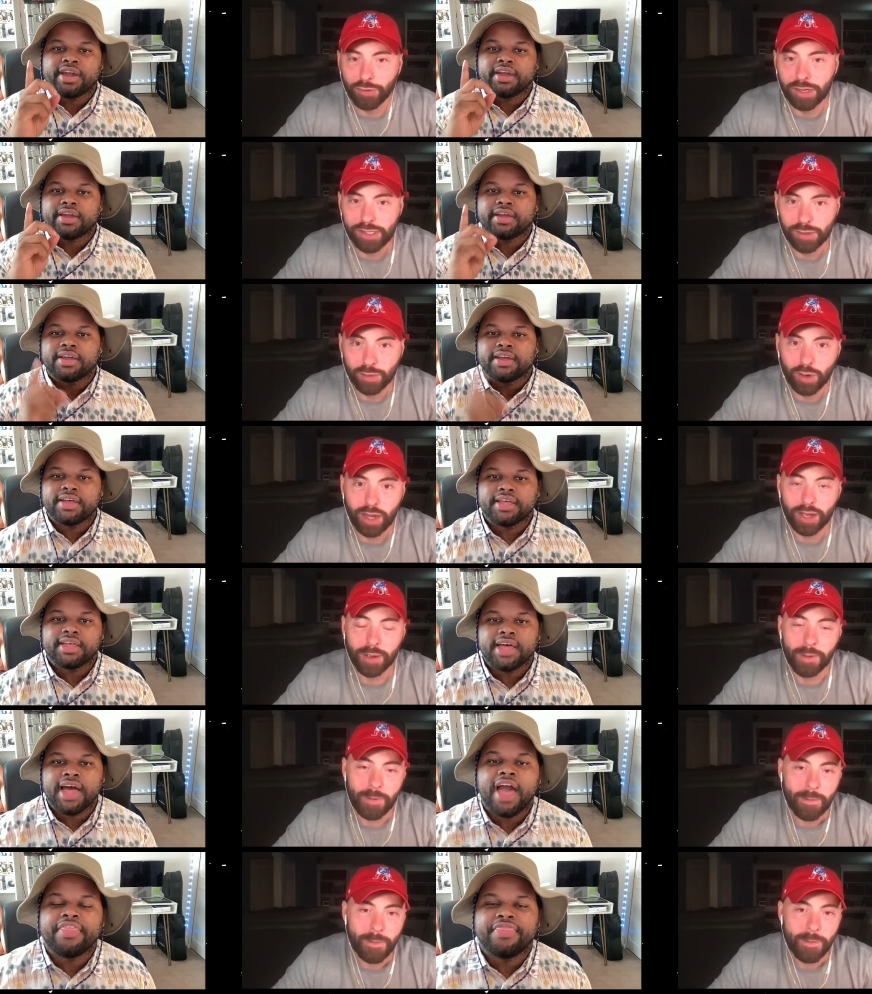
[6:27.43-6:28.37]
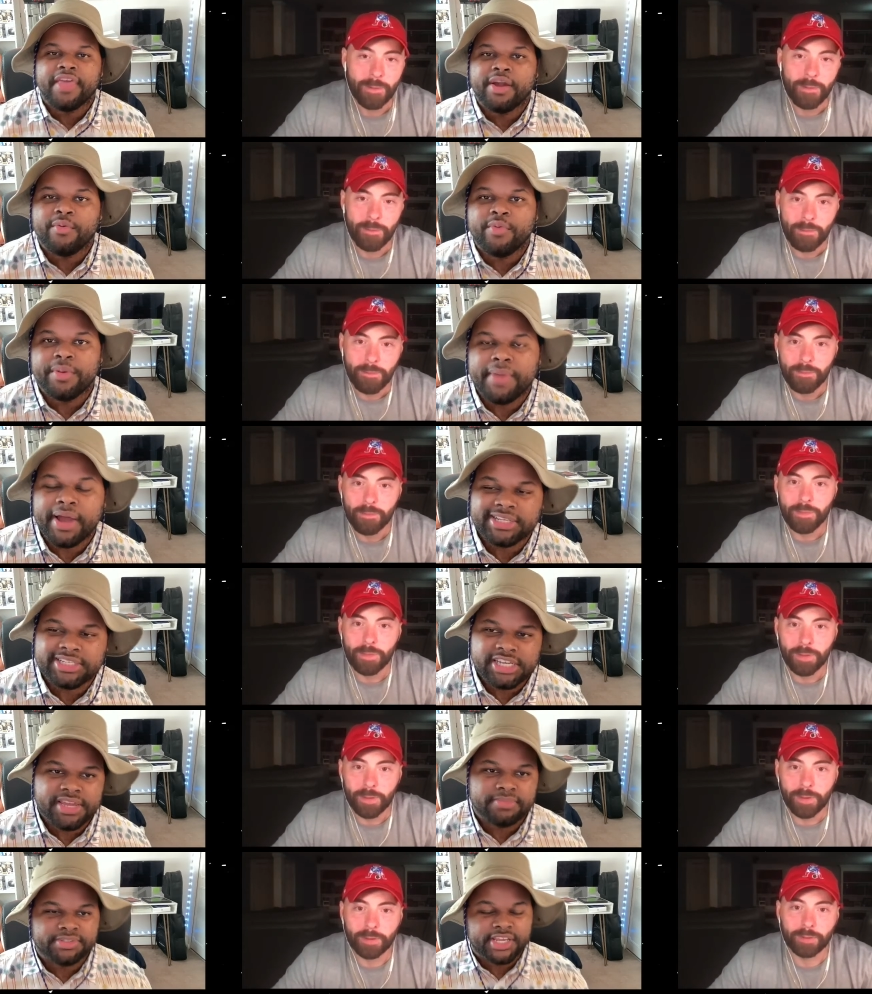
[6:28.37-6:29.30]
Speaker 1: reason why. I think we might see
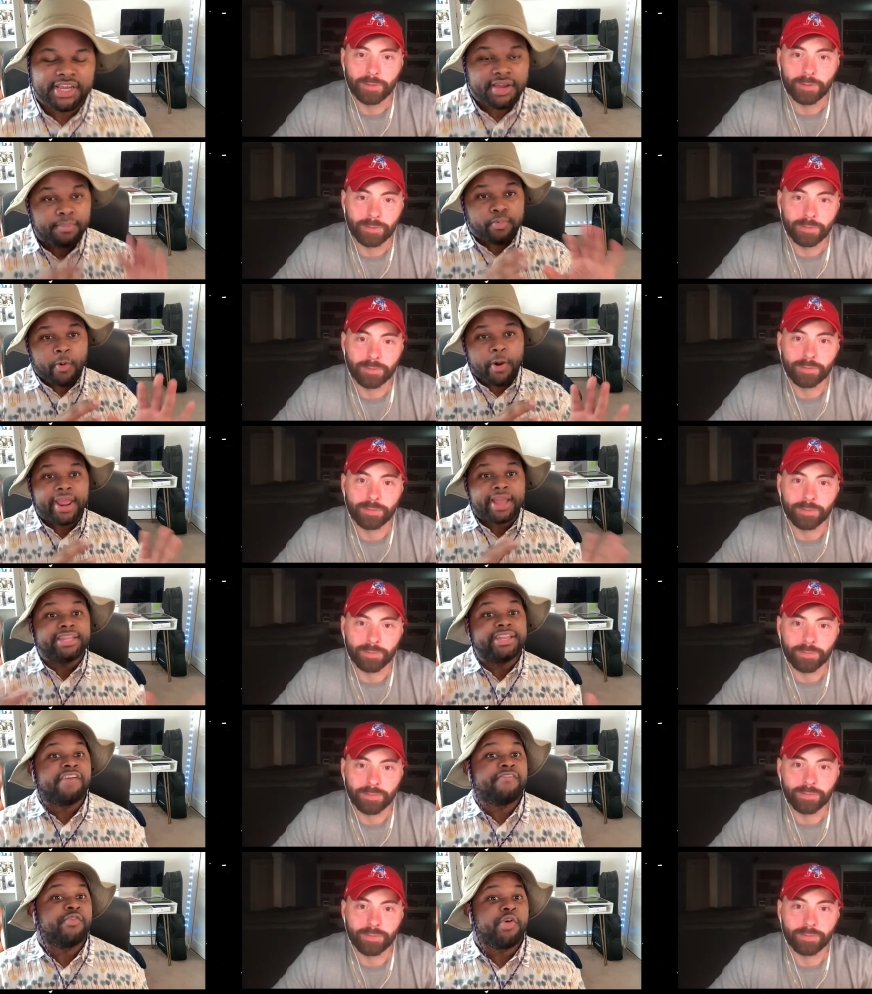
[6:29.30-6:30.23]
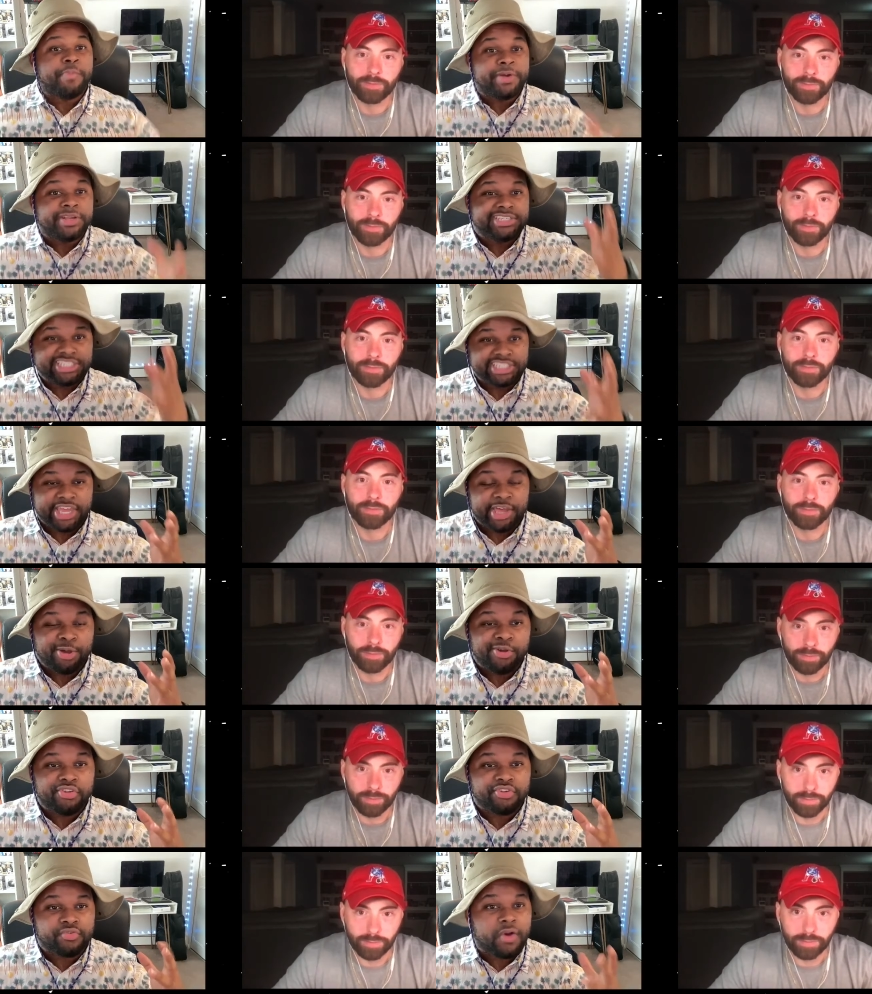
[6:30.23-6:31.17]
him take a break, level up his
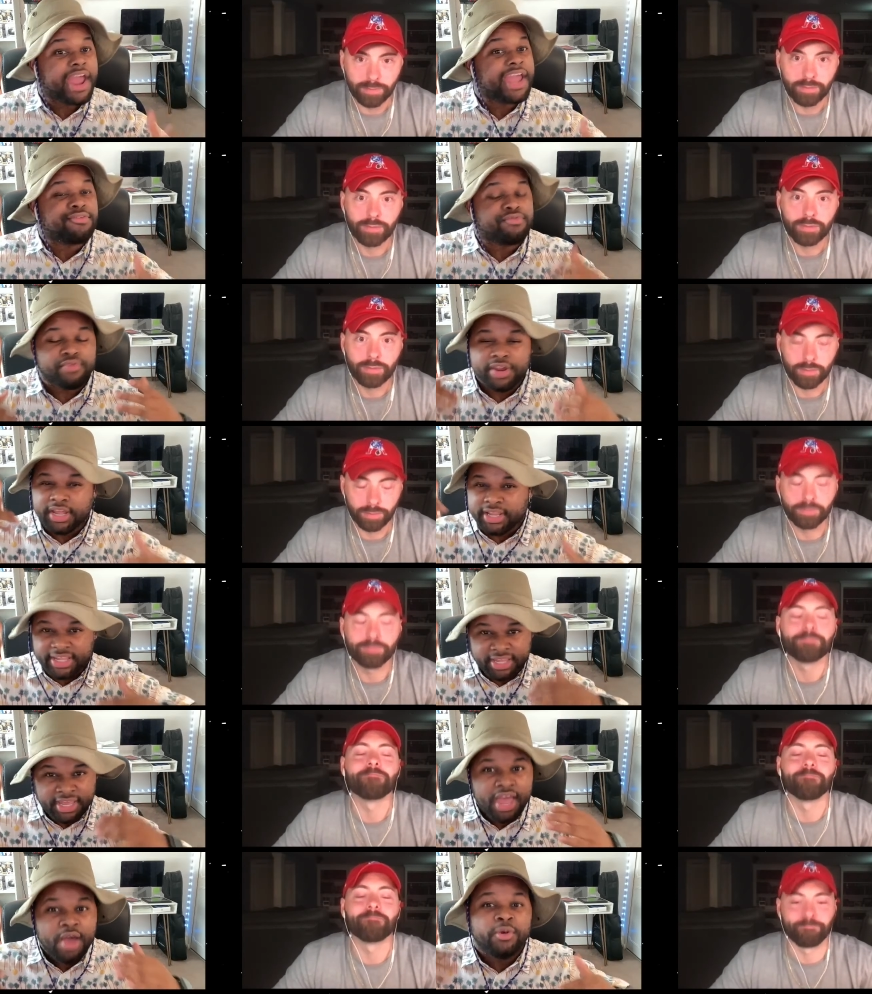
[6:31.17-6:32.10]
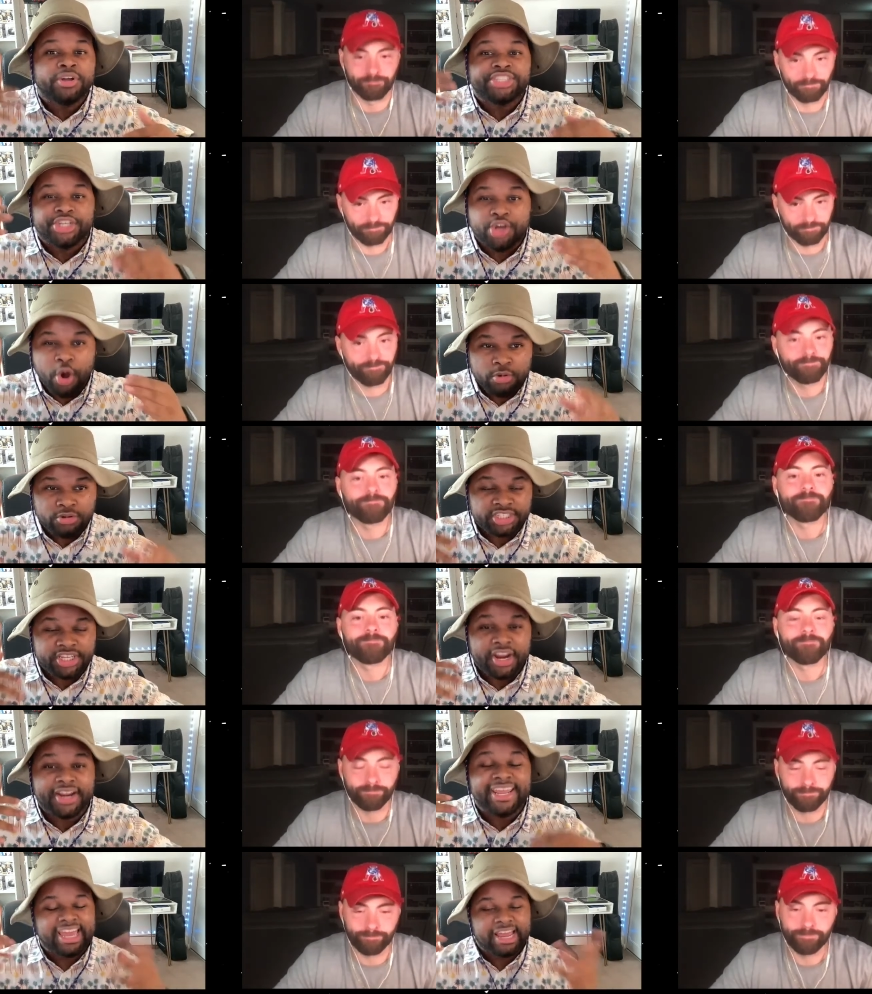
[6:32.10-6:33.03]
skills, right? Really, once he goes there,
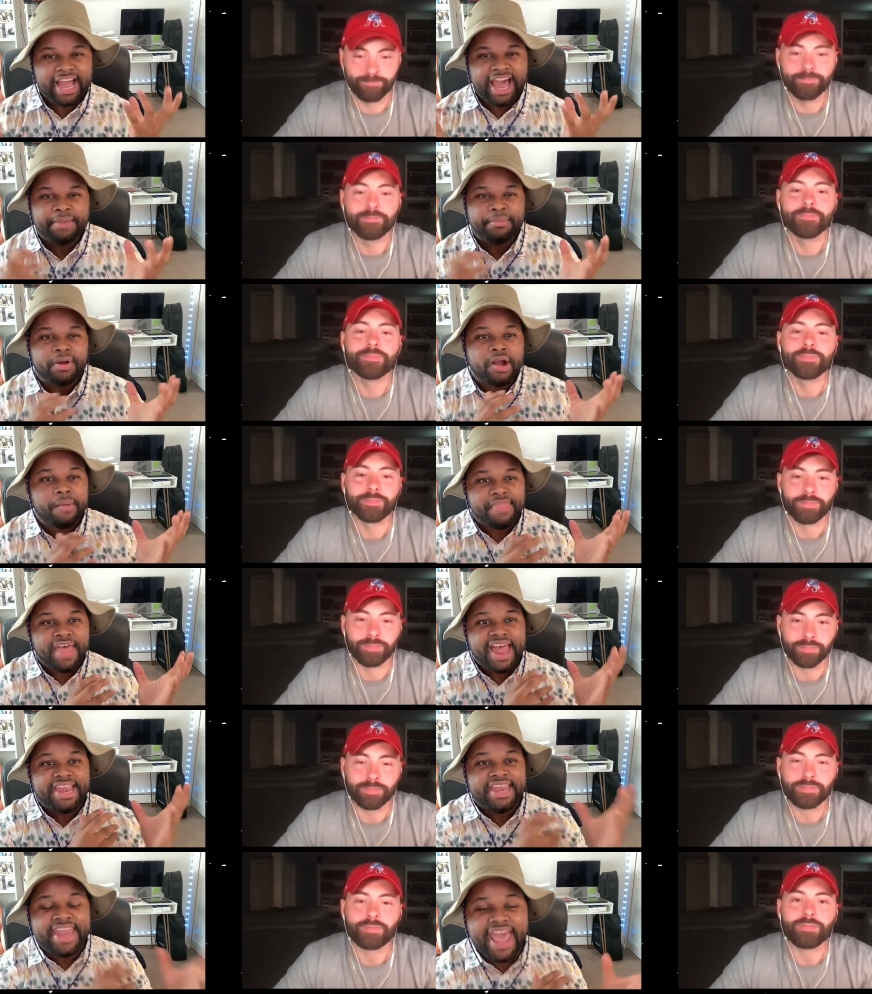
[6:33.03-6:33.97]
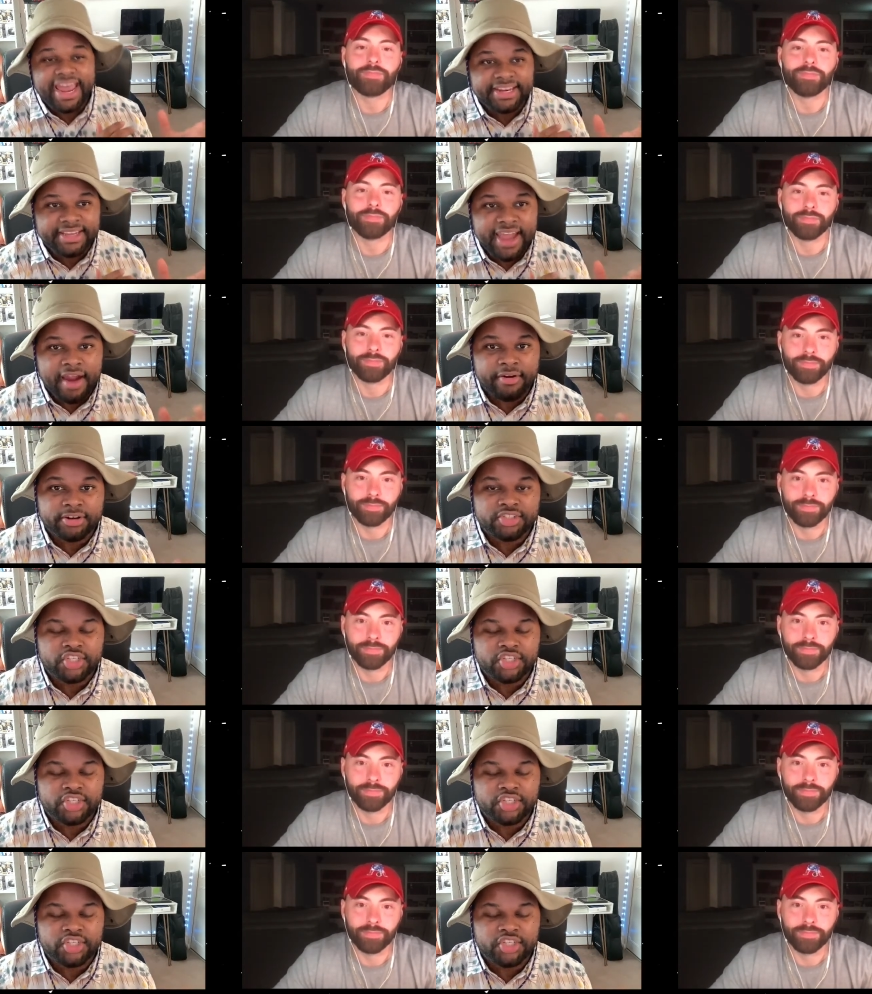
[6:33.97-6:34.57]
and he can kind of become that Ned character.